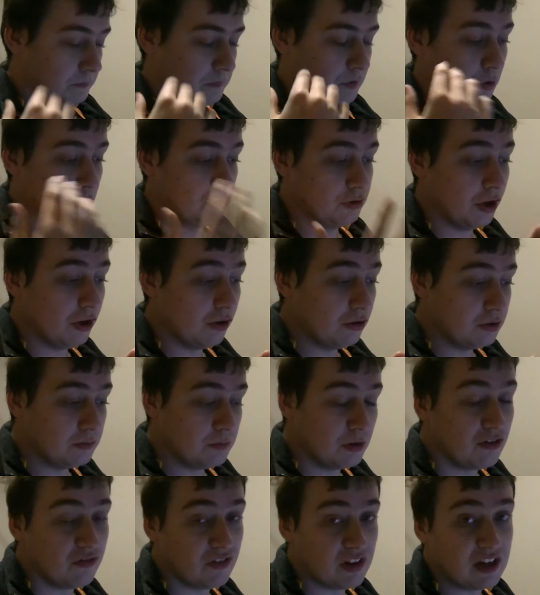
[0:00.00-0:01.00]
Although the
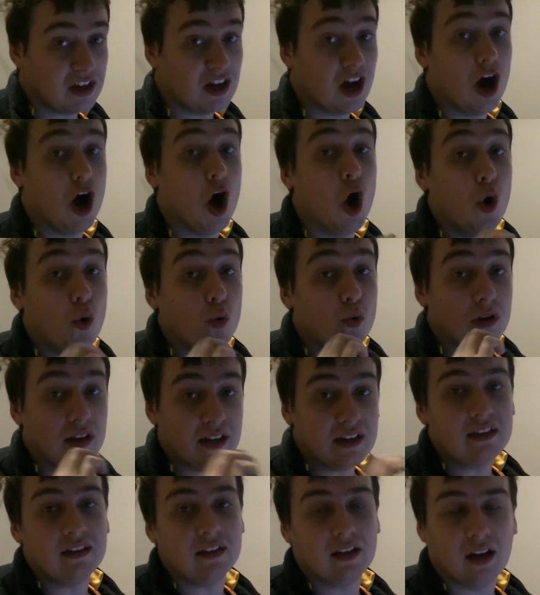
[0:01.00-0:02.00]
movie
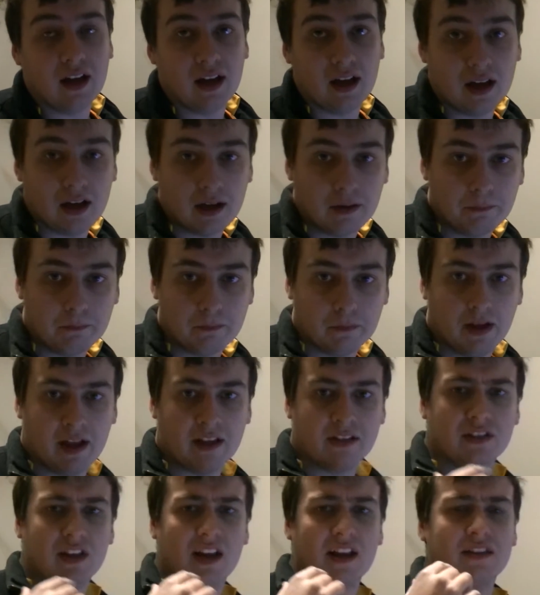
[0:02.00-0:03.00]
only
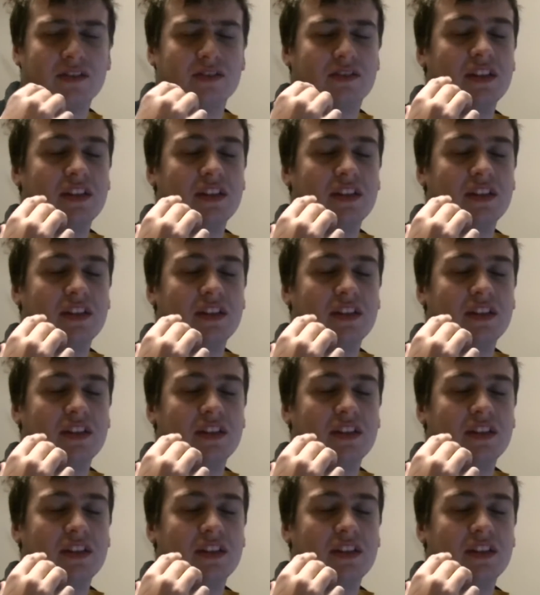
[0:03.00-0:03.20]
does